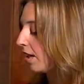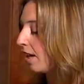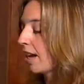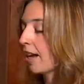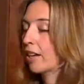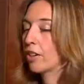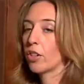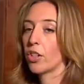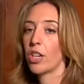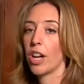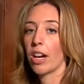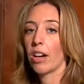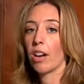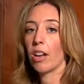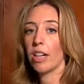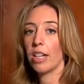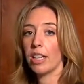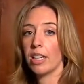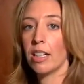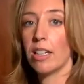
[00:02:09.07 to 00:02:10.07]
and check
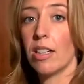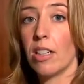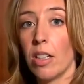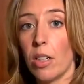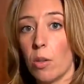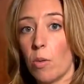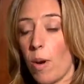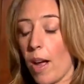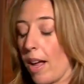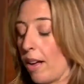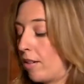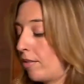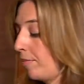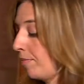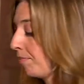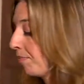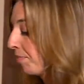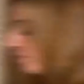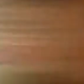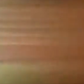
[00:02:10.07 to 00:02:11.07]
on it in a little while.
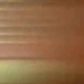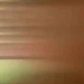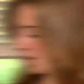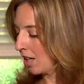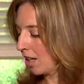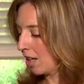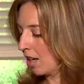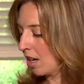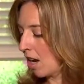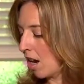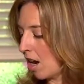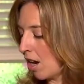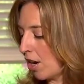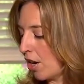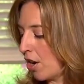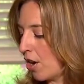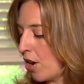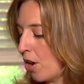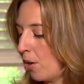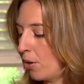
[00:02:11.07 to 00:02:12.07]
Our
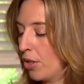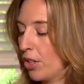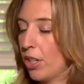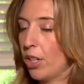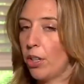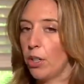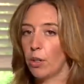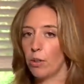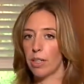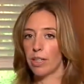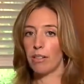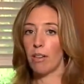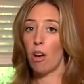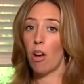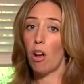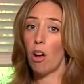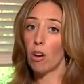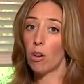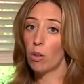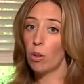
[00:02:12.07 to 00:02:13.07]
Note 2 is
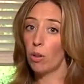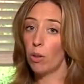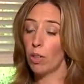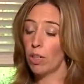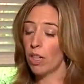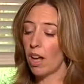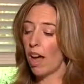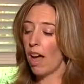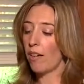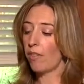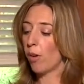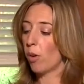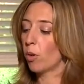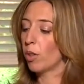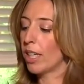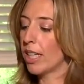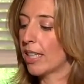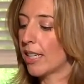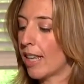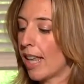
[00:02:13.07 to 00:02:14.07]
all cooled off,
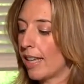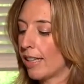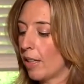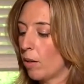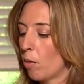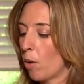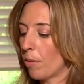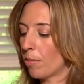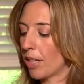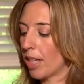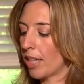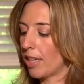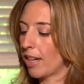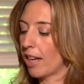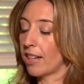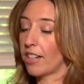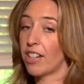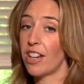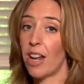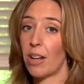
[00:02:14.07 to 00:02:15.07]
only slightly warm to the
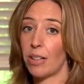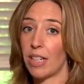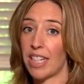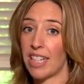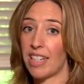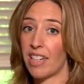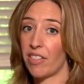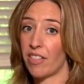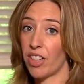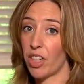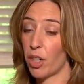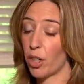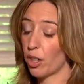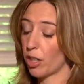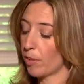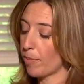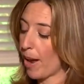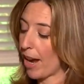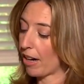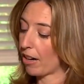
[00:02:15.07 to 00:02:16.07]
touch. Now let's see if it
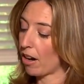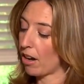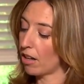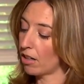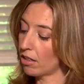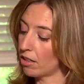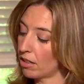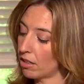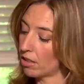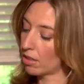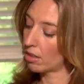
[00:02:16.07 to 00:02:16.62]
turns back on.